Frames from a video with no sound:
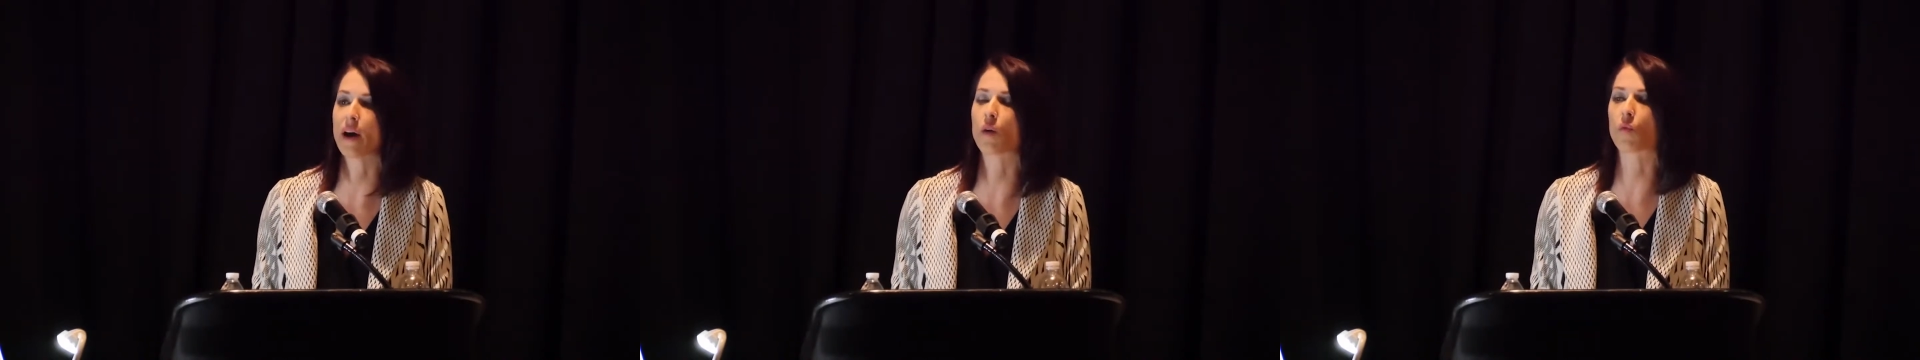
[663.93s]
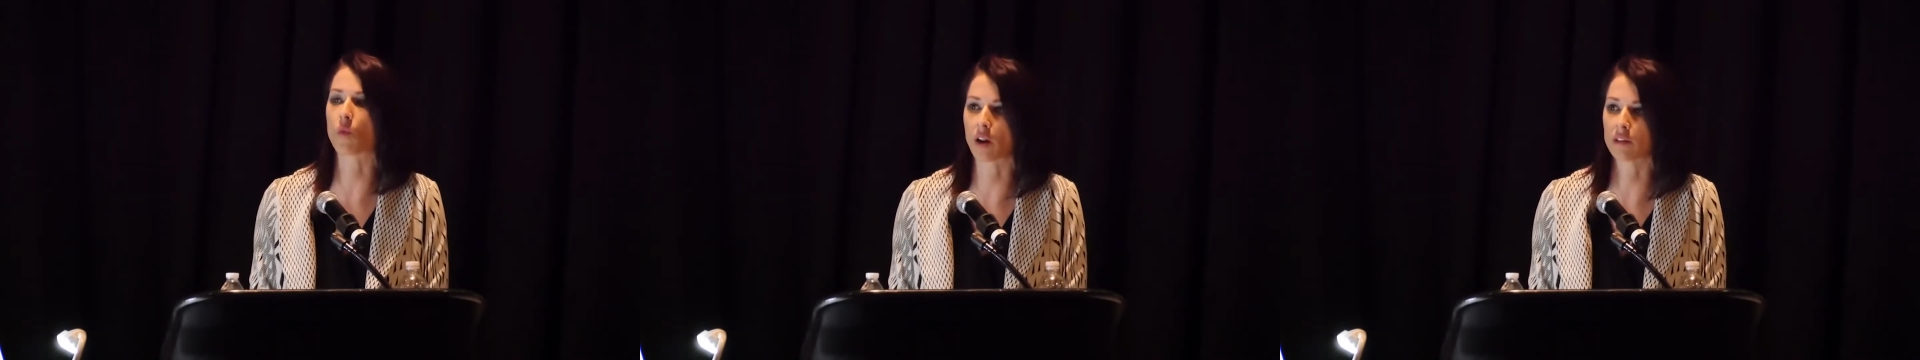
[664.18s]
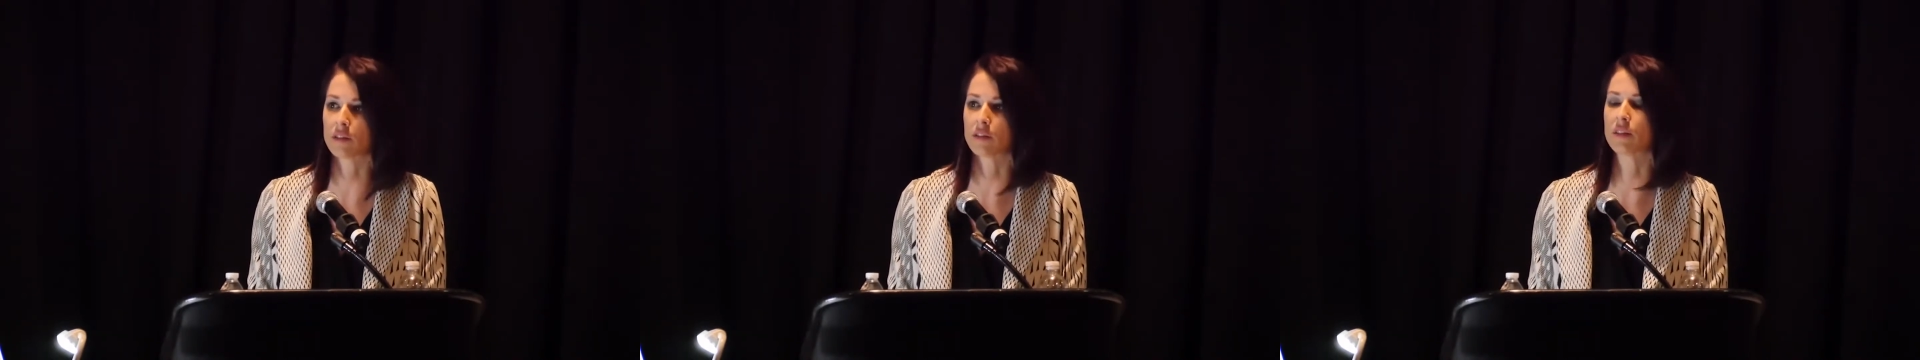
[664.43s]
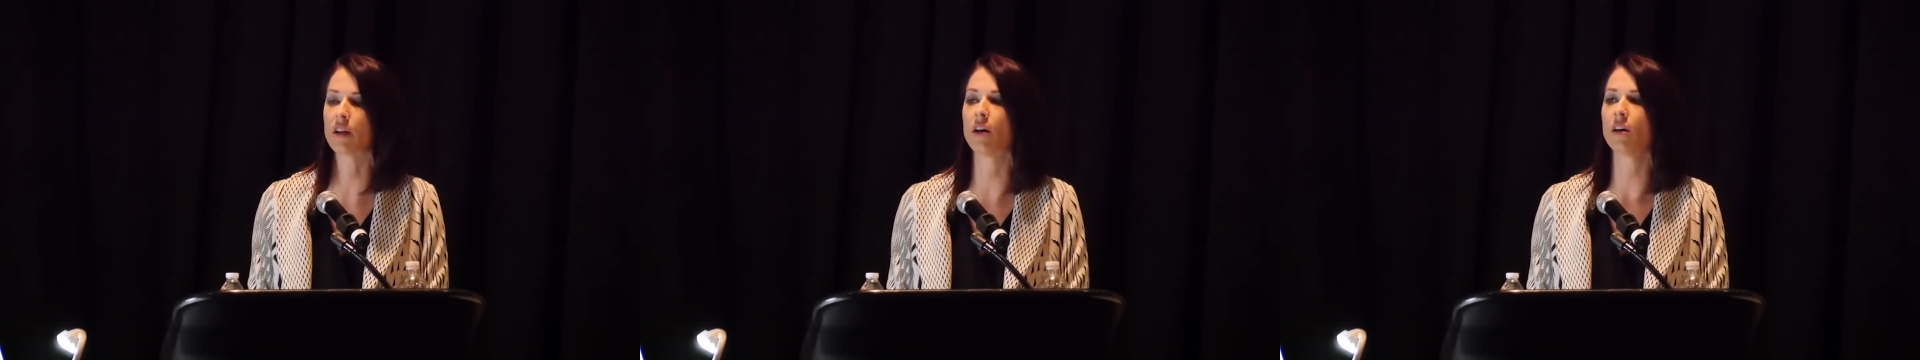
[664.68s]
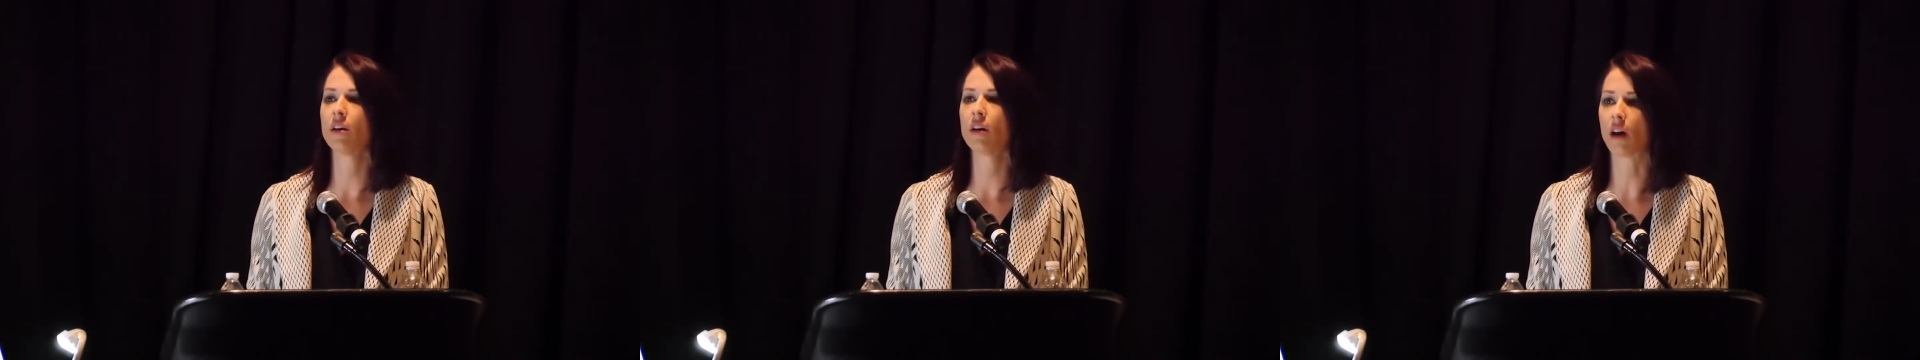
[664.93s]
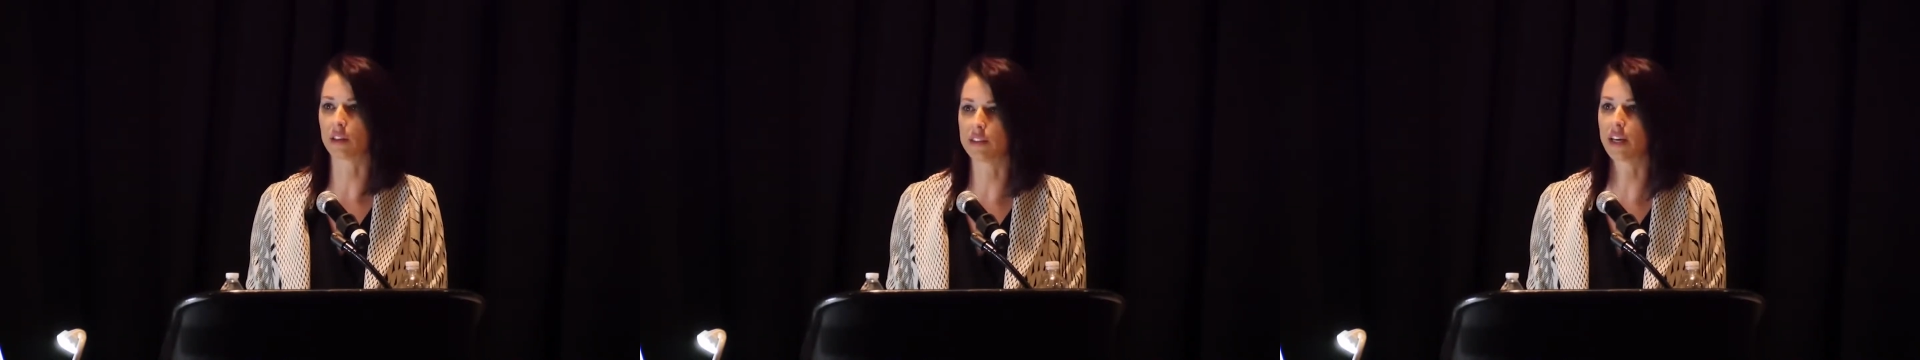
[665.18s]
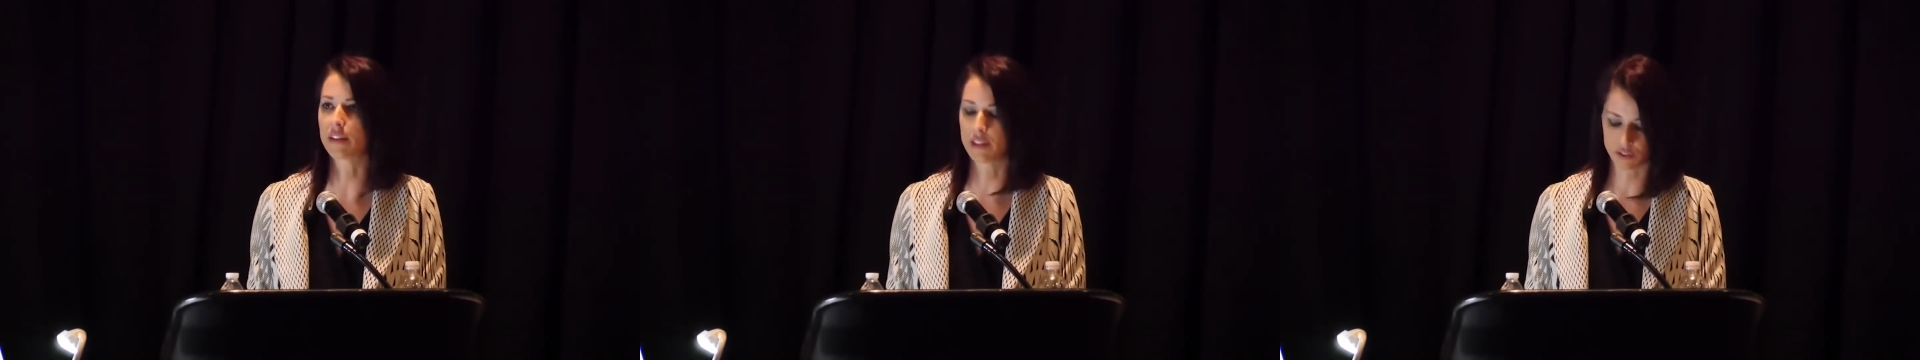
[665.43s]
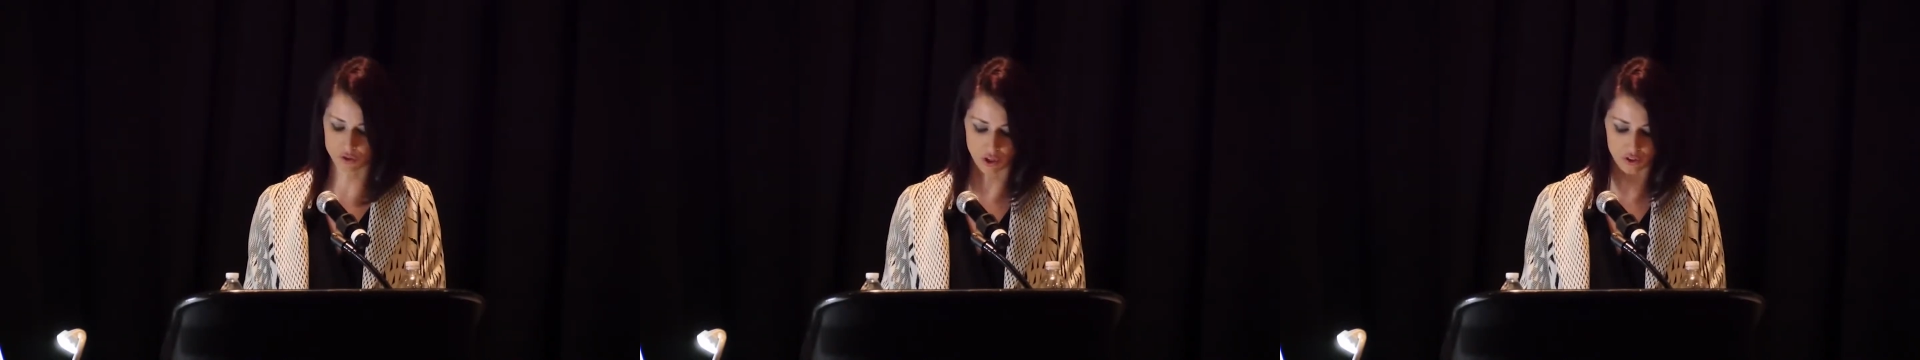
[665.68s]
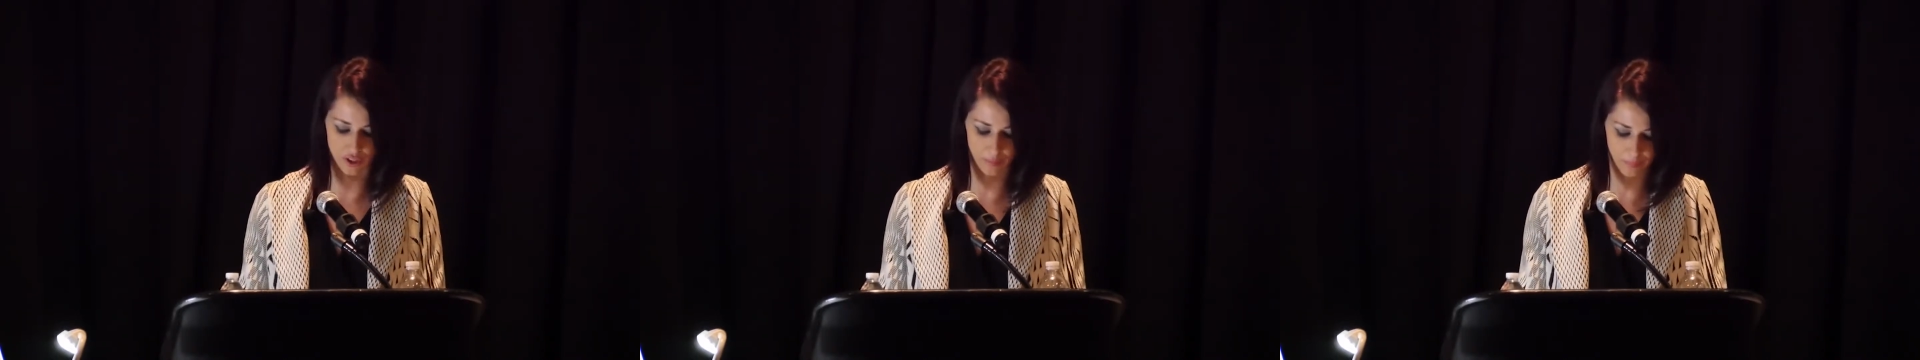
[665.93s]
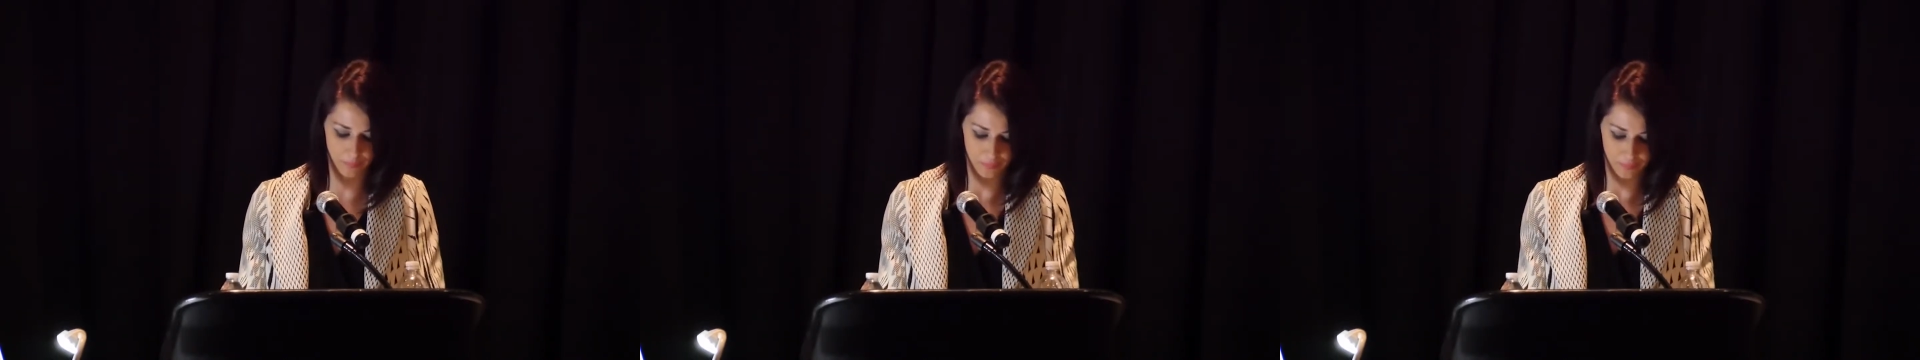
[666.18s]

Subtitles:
that runs on death and destruction.